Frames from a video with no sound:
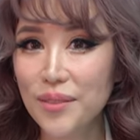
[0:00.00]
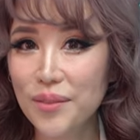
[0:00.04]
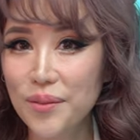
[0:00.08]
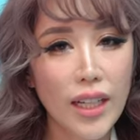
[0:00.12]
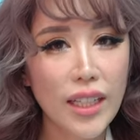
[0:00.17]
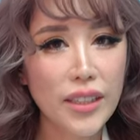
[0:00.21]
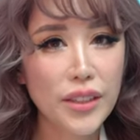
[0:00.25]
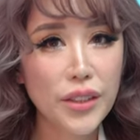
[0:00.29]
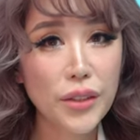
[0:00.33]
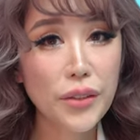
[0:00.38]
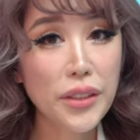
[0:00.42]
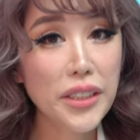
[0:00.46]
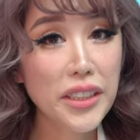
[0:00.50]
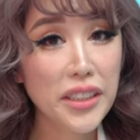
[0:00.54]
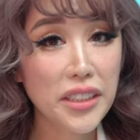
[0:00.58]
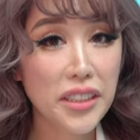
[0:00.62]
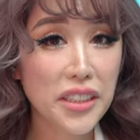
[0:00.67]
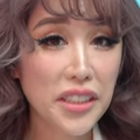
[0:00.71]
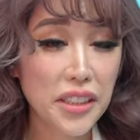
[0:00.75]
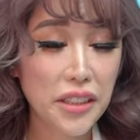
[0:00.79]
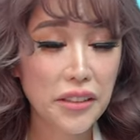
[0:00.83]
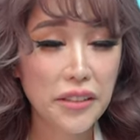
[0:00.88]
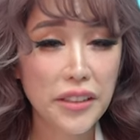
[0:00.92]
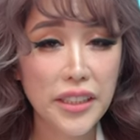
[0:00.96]
And during the
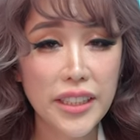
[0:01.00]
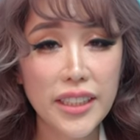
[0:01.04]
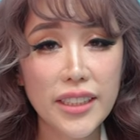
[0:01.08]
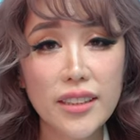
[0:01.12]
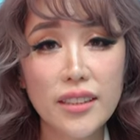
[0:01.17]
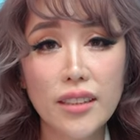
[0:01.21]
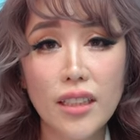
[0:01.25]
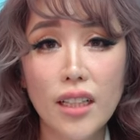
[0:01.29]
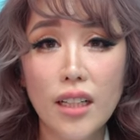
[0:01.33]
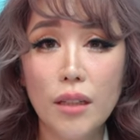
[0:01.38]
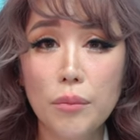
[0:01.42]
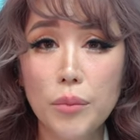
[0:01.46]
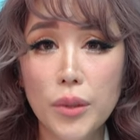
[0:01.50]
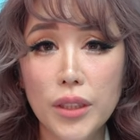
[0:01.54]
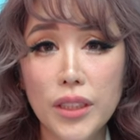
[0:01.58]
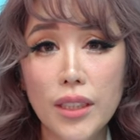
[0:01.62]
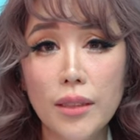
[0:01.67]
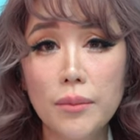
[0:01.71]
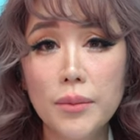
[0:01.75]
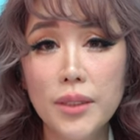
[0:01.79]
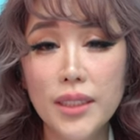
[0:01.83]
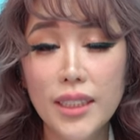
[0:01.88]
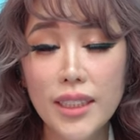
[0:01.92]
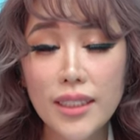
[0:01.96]
hearings, uh,
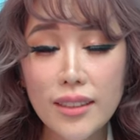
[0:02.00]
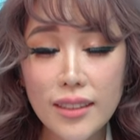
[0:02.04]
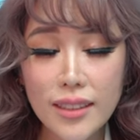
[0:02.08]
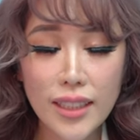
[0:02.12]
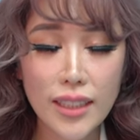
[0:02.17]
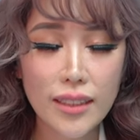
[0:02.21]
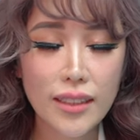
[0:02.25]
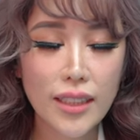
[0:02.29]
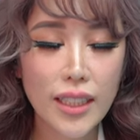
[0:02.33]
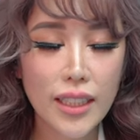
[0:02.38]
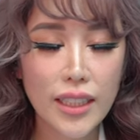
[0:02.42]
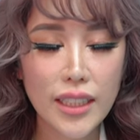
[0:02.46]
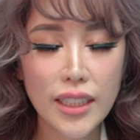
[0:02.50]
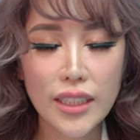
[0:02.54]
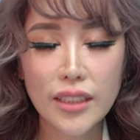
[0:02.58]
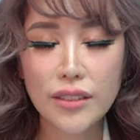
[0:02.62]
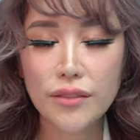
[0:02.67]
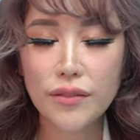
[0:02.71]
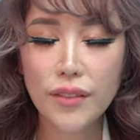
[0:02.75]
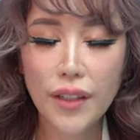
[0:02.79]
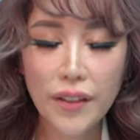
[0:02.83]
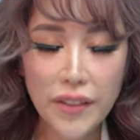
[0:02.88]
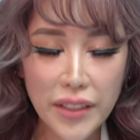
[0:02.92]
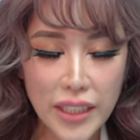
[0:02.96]
Pritam Singh said that he is
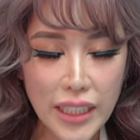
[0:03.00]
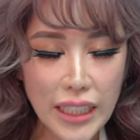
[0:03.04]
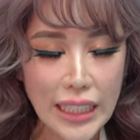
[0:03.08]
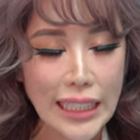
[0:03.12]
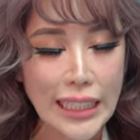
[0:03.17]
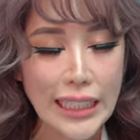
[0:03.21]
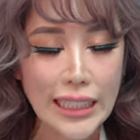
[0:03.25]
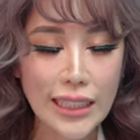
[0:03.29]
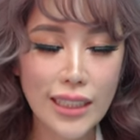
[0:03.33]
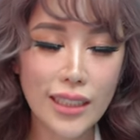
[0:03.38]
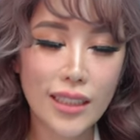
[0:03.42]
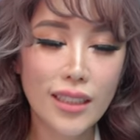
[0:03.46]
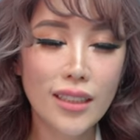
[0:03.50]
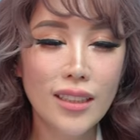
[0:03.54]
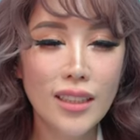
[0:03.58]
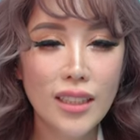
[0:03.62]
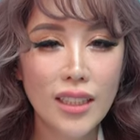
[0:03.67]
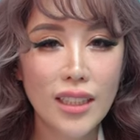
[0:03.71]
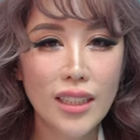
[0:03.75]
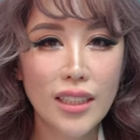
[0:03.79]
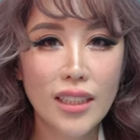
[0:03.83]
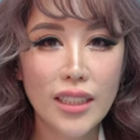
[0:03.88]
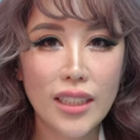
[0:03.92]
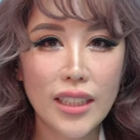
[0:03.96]
very clear
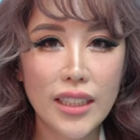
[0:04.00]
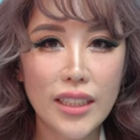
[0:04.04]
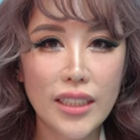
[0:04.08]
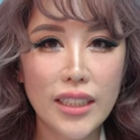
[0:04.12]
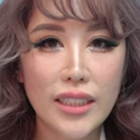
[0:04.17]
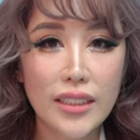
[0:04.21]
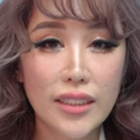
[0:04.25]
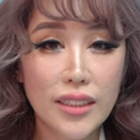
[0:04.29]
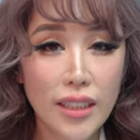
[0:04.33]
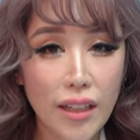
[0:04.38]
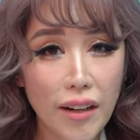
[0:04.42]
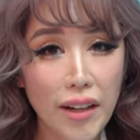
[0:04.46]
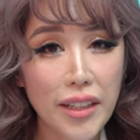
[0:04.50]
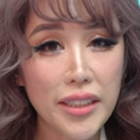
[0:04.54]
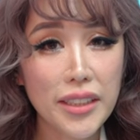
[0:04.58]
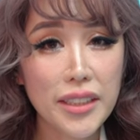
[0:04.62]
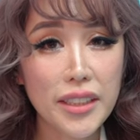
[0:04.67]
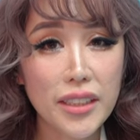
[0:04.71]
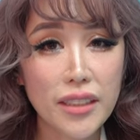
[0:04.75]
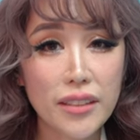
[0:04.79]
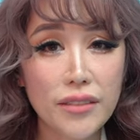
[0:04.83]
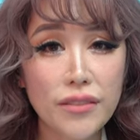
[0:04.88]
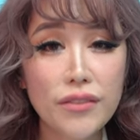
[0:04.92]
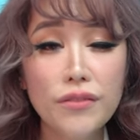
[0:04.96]
in his
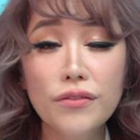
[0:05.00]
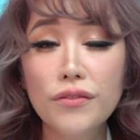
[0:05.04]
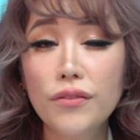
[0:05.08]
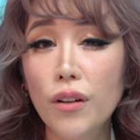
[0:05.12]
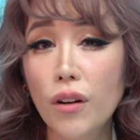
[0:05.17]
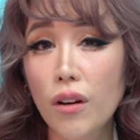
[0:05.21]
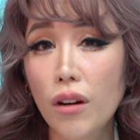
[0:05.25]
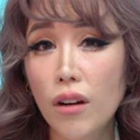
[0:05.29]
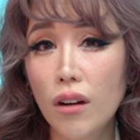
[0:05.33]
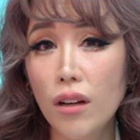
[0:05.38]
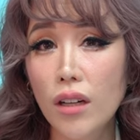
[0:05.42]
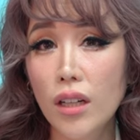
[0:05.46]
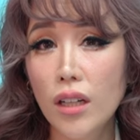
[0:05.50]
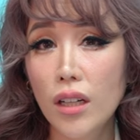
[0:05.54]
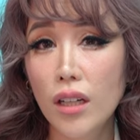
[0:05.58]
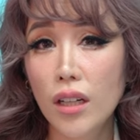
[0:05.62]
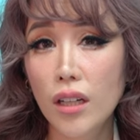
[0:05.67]
directive for